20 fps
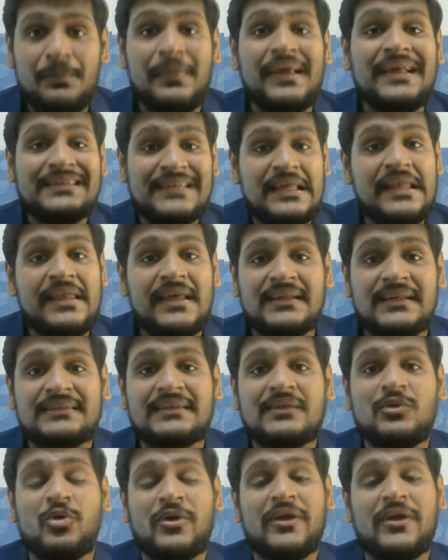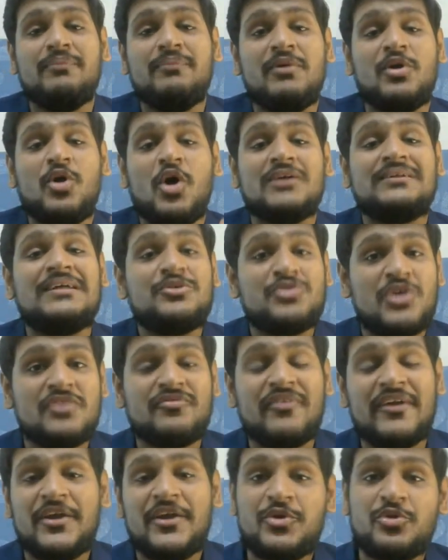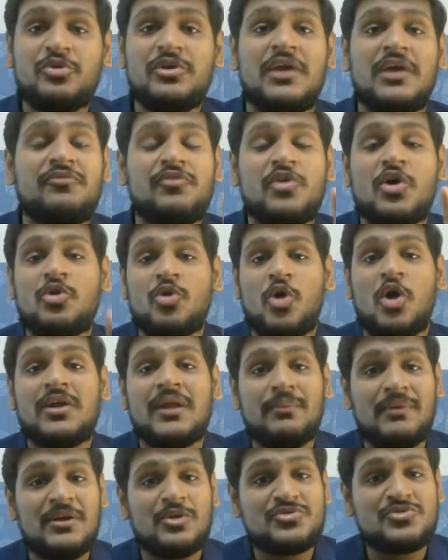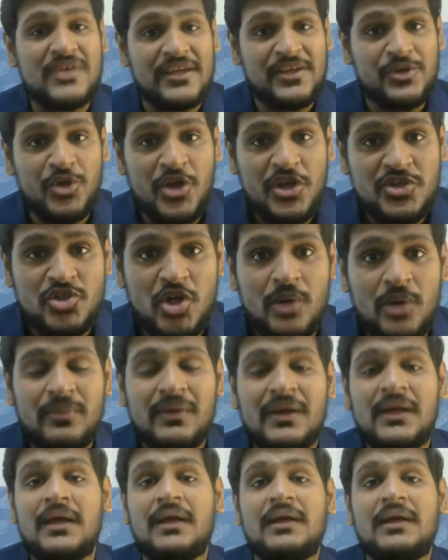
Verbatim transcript: be serious okay because in 2022 if you're not able to secure a job